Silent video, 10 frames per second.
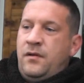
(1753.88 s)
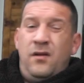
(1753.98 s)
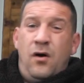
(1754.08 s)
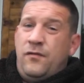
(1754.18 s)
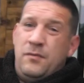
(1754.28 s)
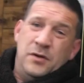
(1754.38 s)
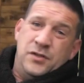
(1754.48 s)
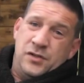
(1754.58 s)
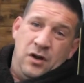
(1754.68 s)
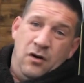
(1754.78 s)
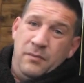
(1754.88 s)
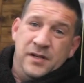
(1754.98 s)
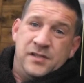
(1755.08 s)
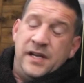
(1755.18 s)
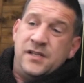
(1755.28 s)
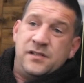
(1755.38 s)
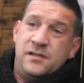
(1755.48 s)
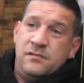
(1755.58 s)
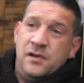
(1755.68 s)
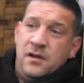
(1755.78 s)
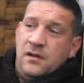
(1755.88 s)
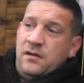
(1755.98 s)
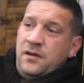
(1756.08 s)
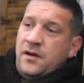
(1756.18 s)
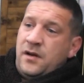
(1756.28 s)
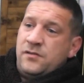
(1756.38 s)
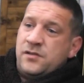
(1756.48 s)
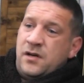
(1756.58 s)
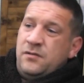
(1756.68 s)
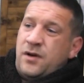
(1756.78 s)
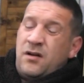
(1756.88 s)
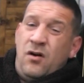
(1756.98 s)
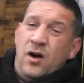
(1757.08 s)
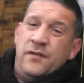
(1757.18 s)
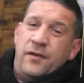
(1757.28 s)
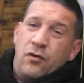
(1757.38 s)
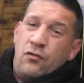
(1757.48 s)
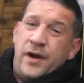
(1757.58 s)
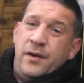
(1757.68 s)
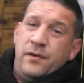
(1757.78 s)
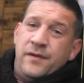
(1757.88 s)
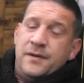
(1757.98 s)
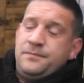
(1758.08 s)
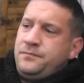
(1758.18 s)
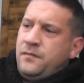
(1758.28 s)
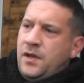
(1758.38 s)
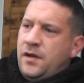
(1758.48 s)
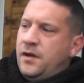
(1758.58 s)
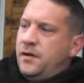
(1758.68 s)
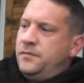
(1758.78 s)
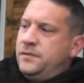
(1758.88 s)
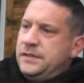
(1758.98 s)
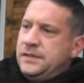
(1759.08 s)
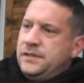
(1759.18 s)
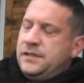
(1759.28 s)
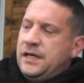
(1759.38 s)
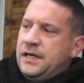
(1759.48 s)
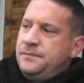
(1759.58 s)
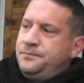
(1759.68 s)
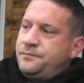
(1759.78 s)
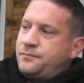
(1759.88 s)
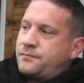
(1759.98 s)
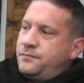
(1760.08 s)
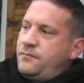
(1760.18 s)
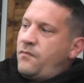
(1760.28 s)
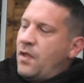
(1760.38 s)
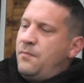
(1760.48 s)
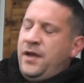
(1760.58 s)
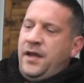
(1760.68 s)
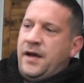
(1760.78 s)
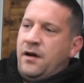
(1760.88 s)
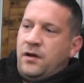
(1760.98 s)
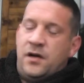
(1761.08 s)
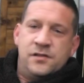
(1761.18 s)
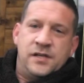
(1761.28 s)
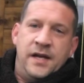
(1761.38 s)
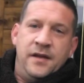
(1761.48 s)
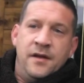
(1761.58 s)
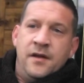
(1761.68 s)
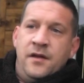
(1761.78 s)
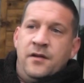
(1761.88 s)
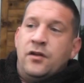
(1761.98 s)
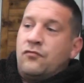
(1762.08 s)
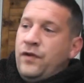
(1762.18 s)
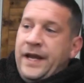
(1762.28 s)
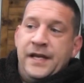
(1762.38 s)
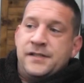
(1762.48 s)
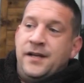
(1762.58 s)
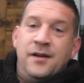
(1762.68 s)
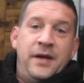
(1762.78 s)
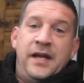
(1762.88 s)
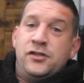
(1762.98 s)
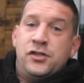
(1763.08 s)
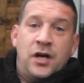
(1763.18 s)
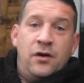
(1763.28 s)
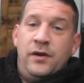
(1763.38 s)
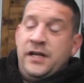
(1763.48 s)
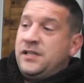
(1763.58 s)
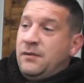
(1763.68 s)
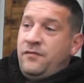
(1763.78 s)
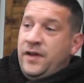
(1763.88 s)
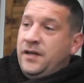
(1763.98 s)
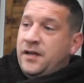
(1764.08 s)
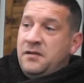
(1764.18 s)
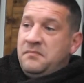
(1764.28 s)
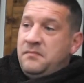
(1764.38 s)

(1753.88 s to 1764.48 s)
a lot of them are just common sense, and, so I kind of agree with it, and, but yeah, like I say, the rig is going to be totally something that,